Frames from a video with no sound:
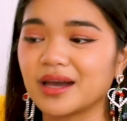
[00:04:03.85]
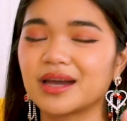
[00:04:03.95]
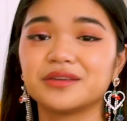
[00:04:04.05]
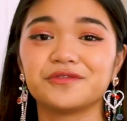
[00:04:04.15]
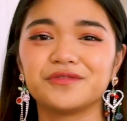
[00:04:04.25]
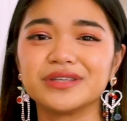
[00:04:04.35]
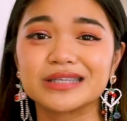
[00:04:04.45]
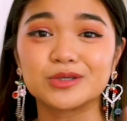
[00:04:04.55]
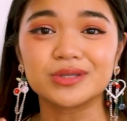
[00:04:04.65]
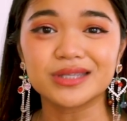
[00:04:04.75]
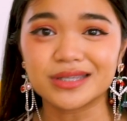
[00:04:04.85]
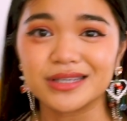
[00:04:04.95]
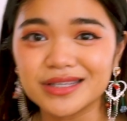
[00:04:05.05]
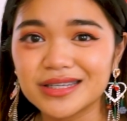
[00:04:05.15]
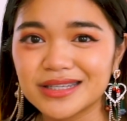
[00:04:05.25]
a kind of physical
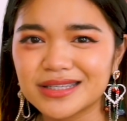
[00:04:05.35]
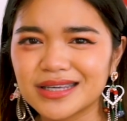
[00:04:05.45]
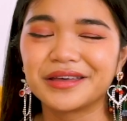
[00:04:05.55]
stillness